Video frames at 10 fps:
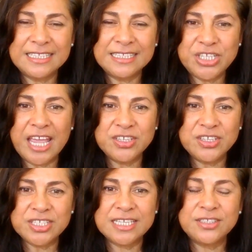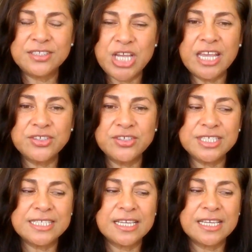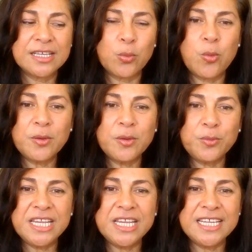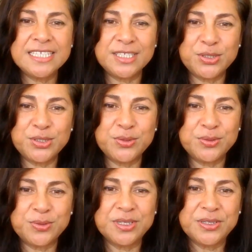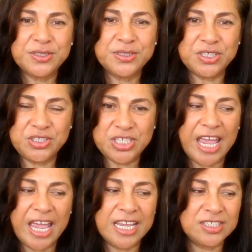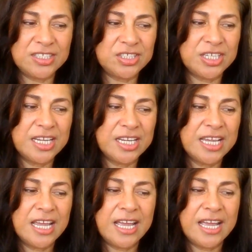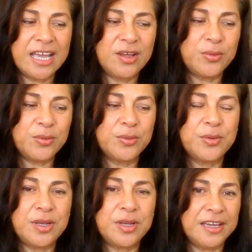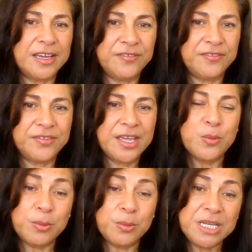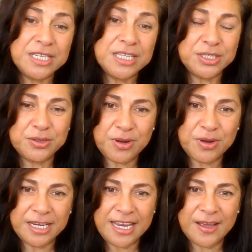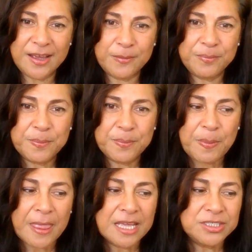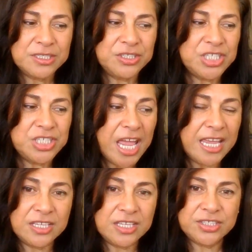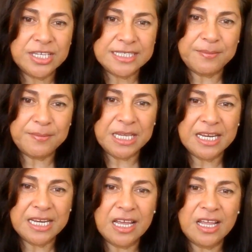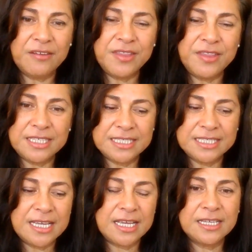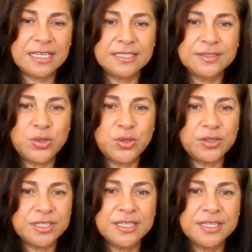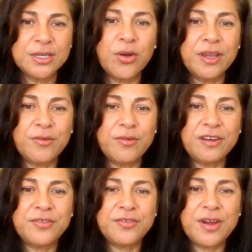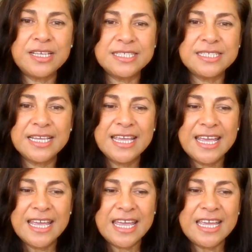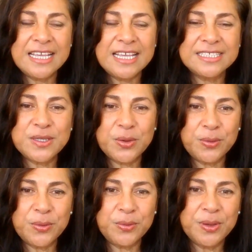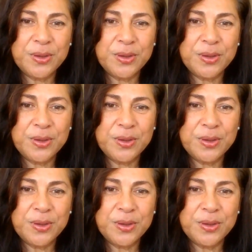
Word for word: changes, what we need to do to change our life, what we need to do right now to change something in our life that's not going right for us. And so